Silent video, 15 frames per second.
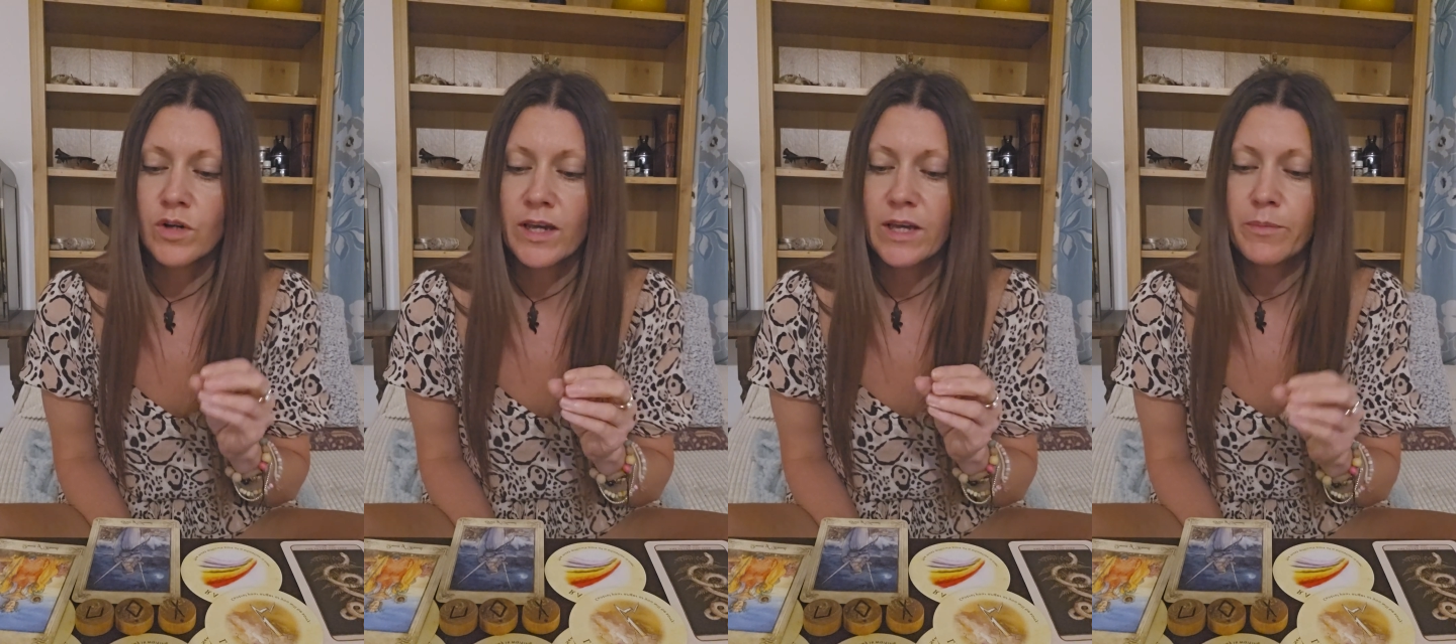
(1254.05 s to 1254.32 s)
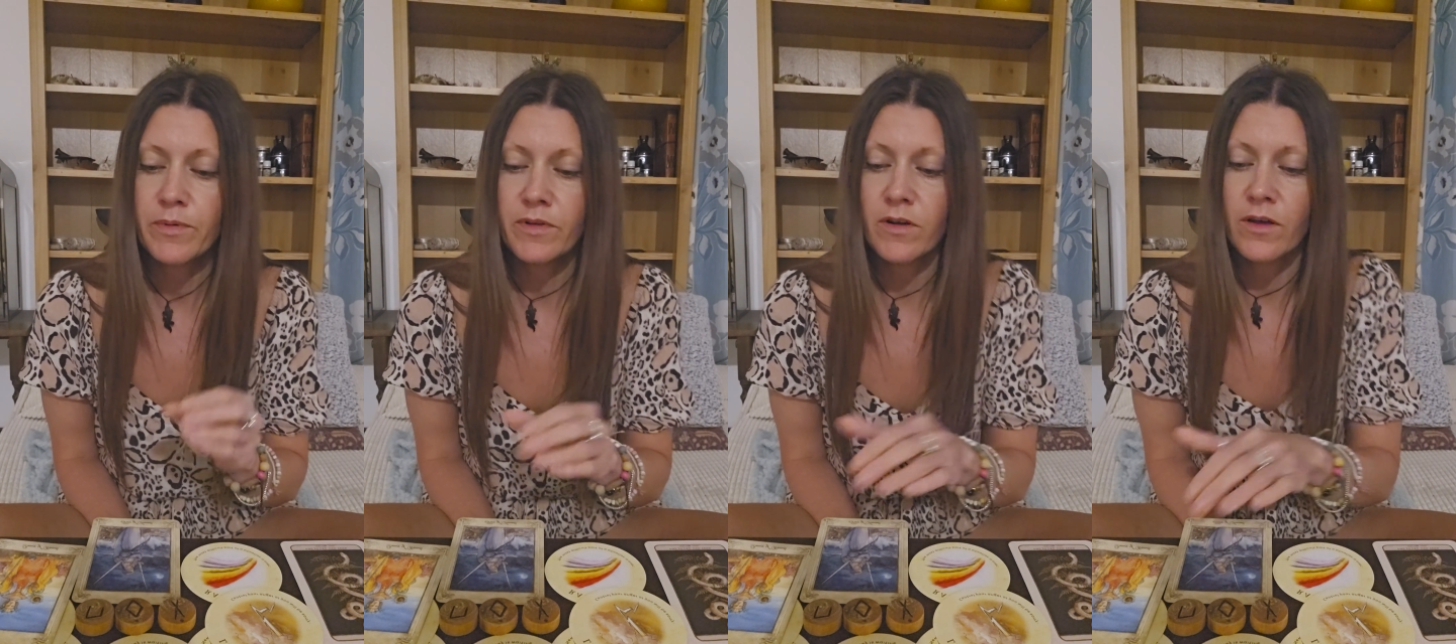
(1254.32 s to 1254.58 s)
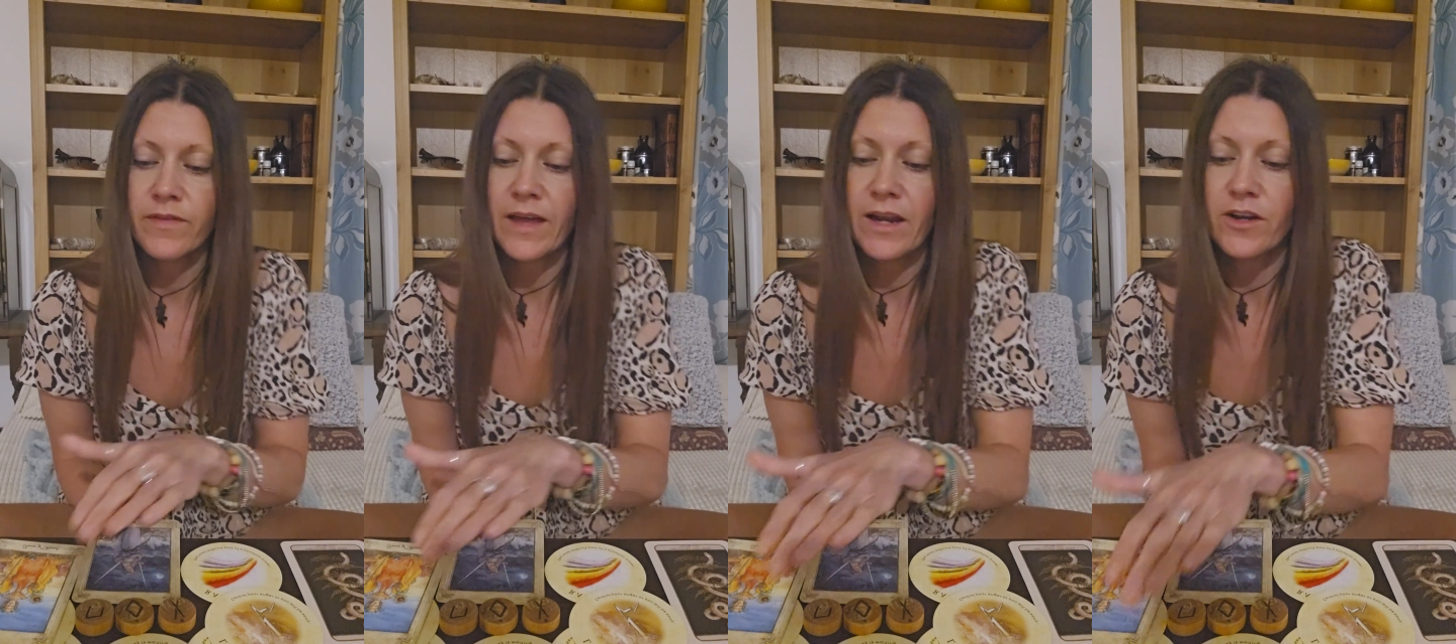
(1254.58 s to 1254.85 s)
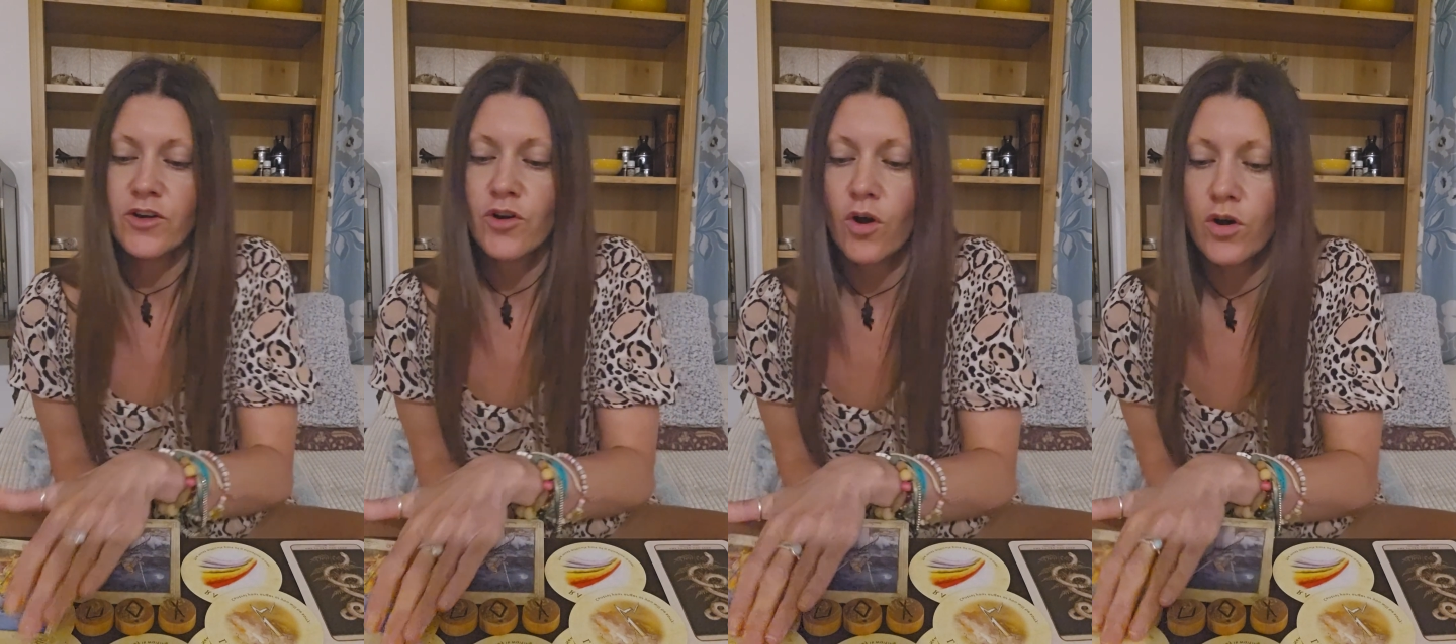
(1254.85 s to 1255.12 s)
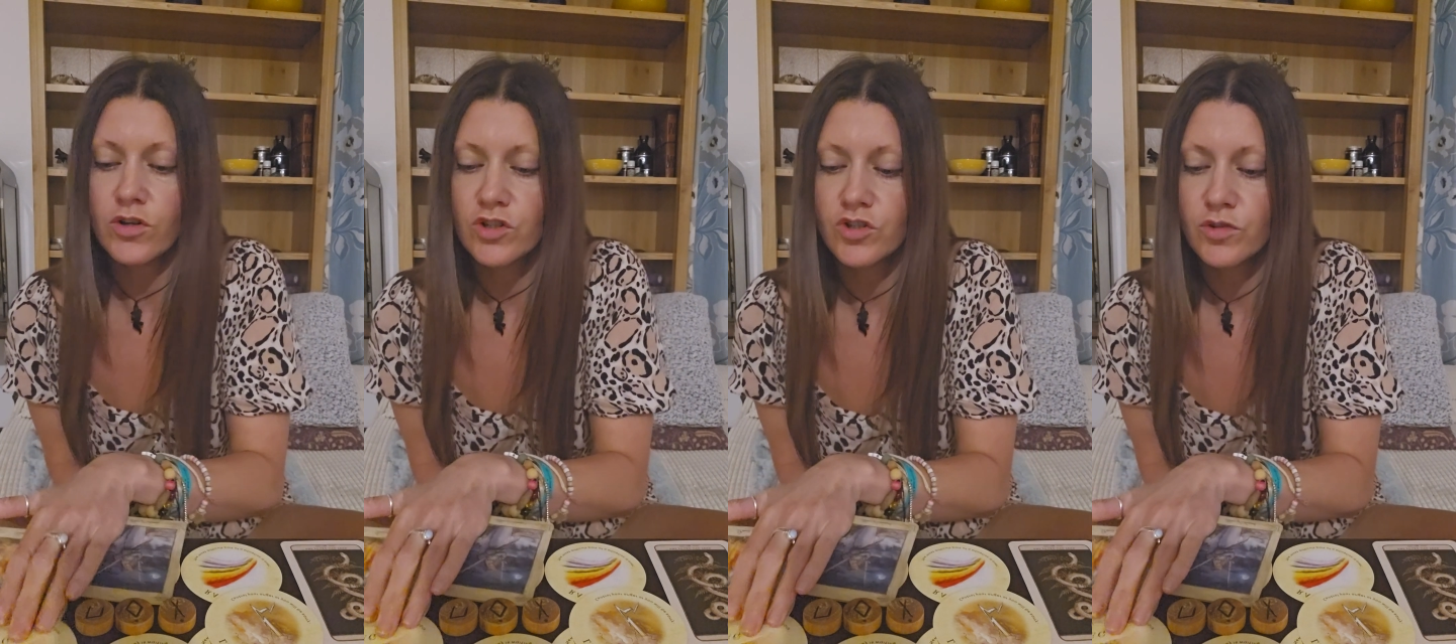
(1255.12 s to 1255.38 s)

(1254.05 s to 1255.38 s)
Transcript: keep it like that knot.